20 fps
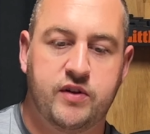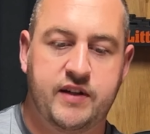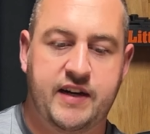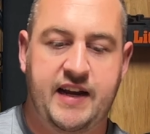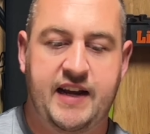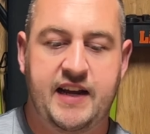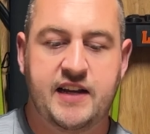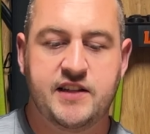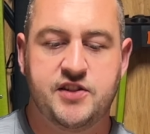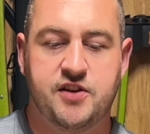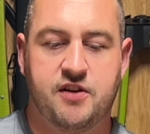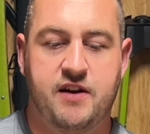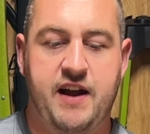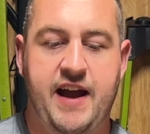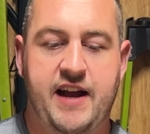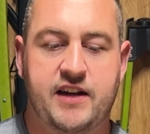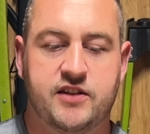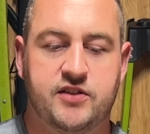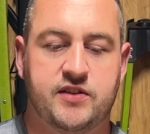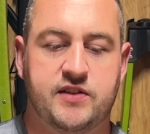And I guess you're
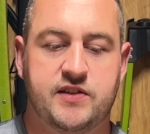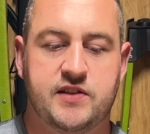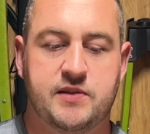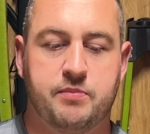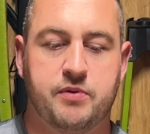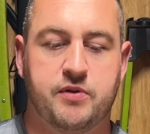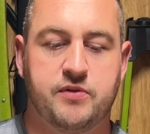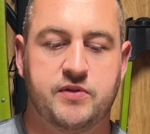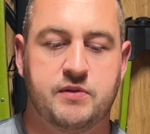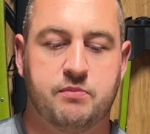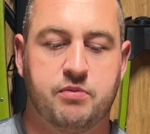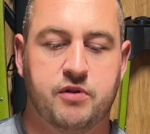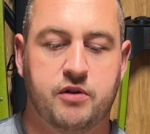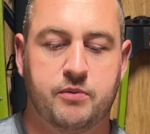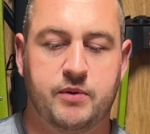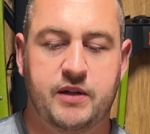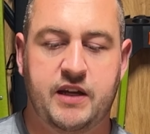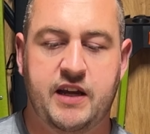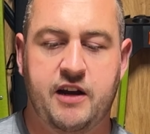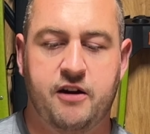actually supposed to
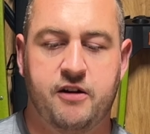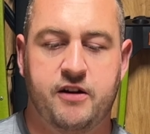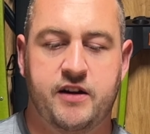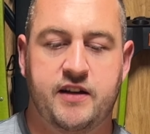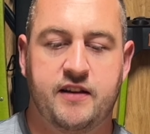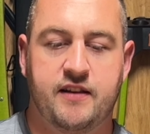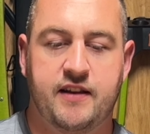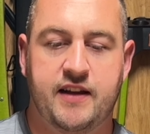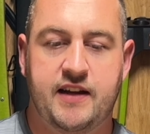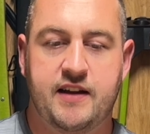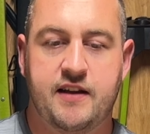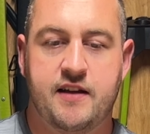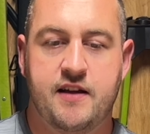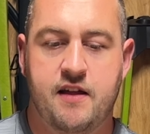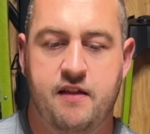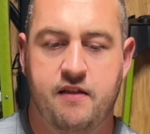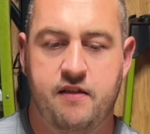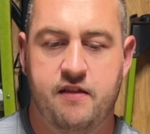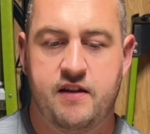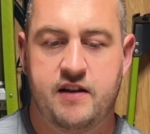probably carry it like
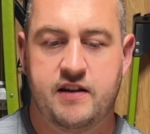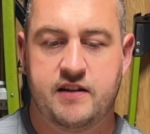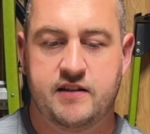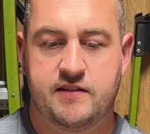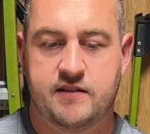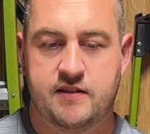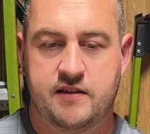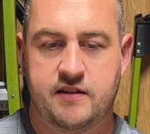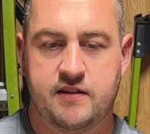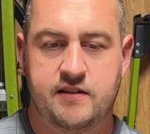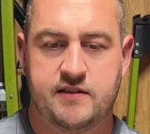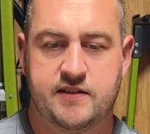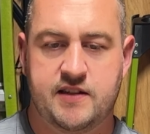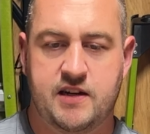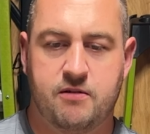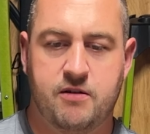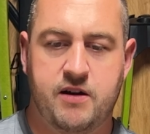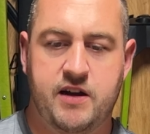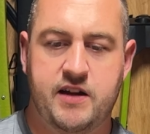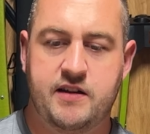this. Is that
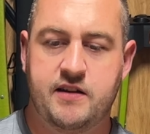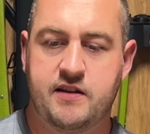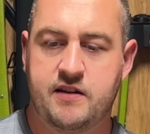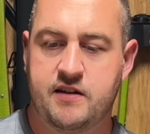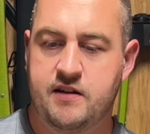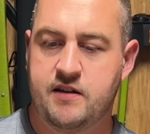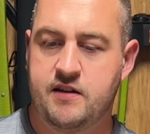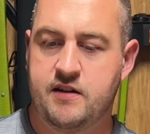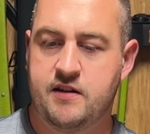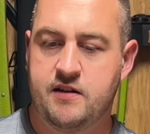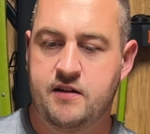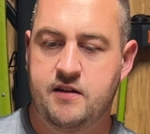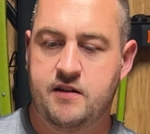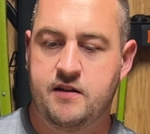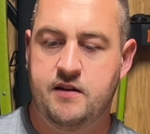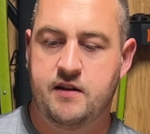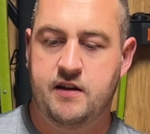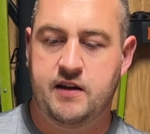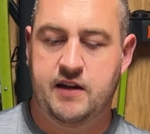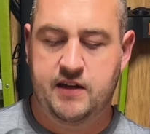right?
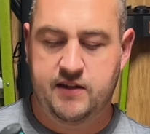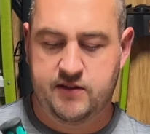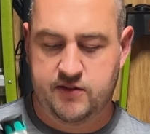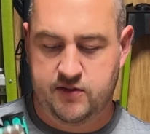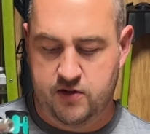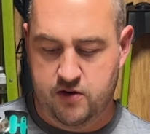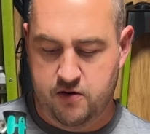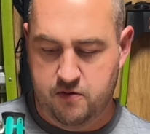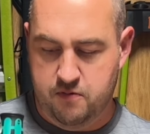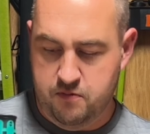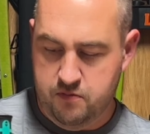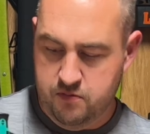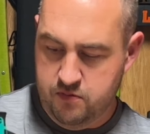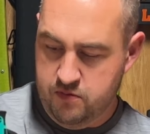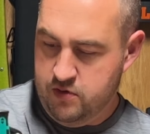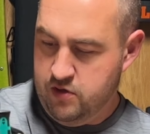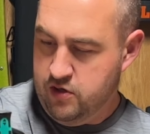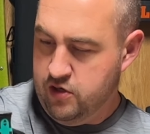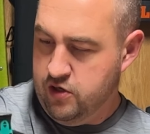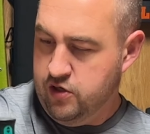I guess so.
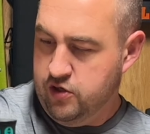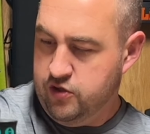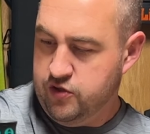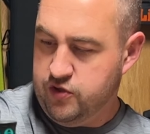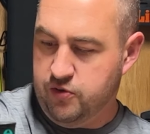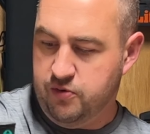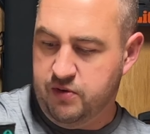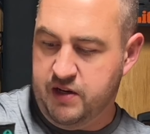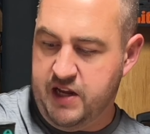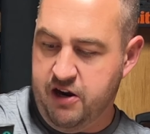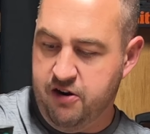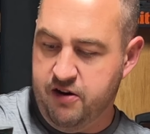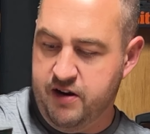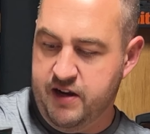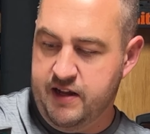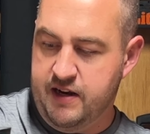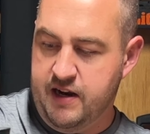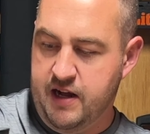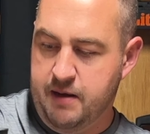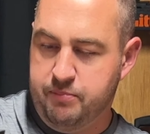So you would carry
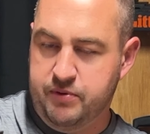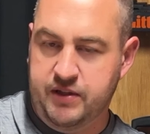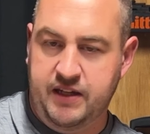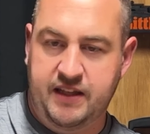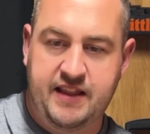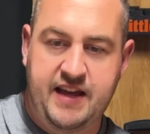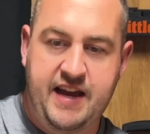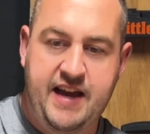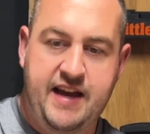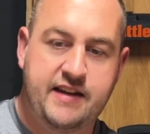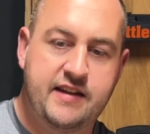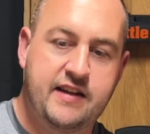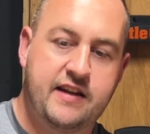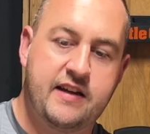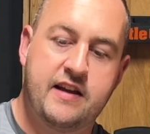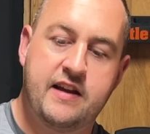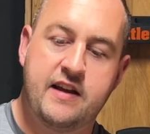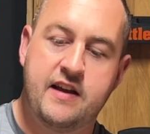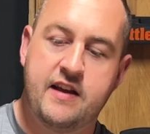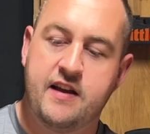it up like that.
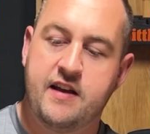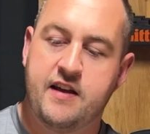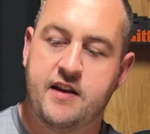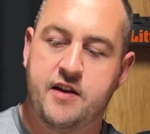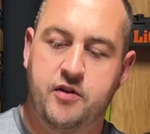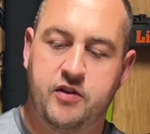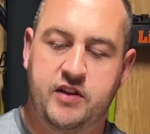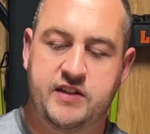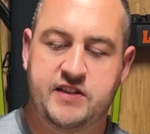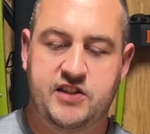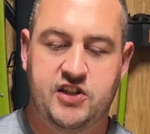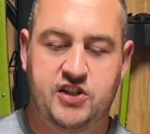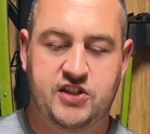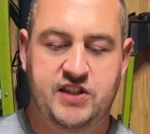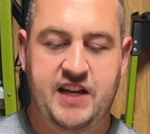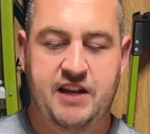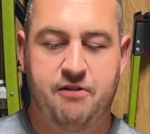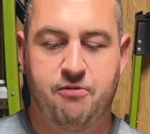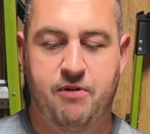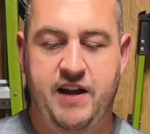Let's just
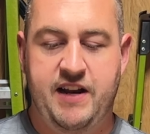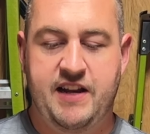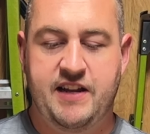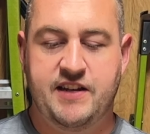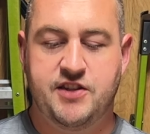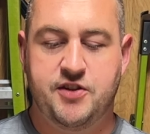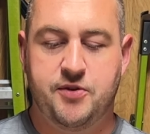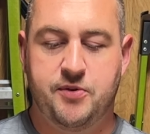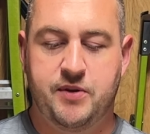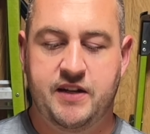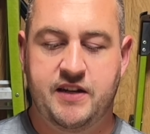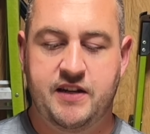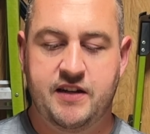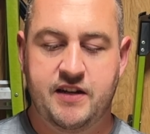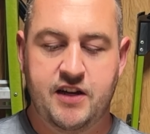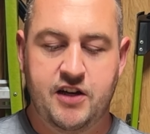get right into it.